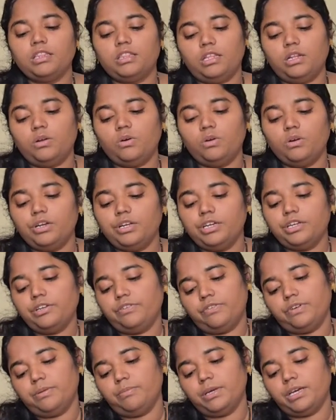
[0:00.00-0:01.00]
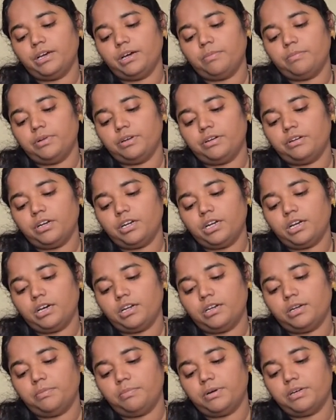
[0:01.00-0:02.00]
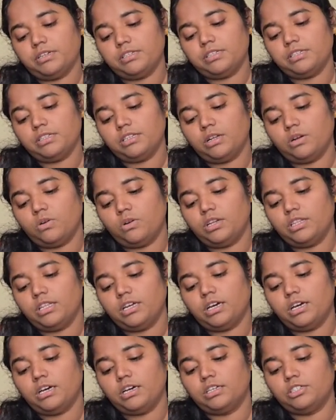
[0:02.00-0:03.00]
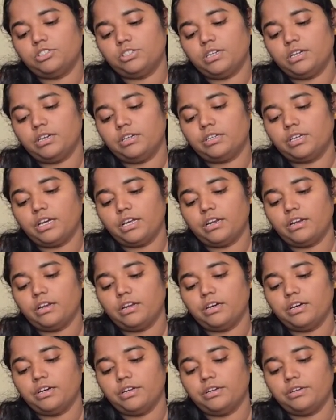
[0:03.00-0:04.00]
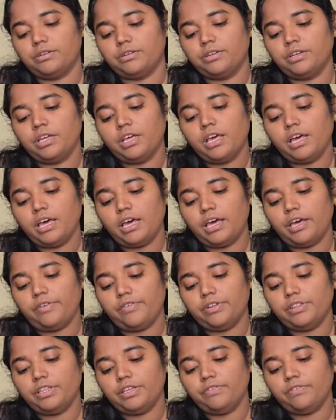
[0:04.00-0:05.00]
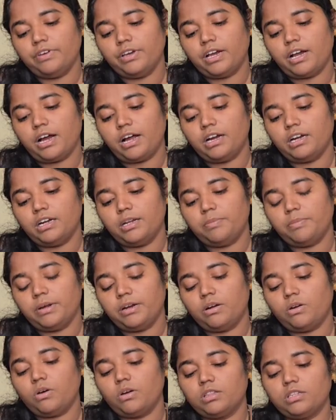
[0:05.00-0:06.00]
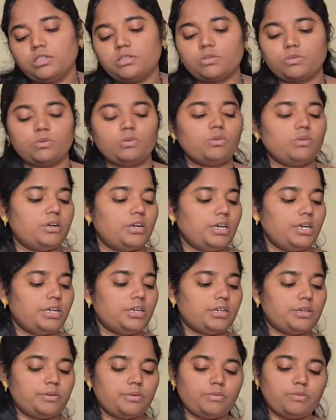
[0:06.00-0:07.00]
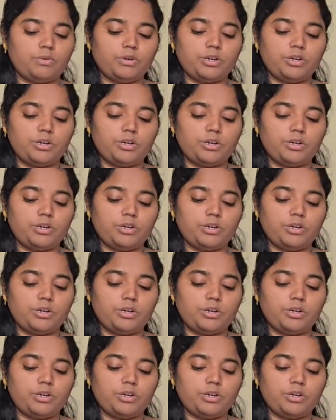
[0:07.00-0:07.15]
Then only it will be completed 100%, then only the children can learn. Everything we can't depend on the school, right?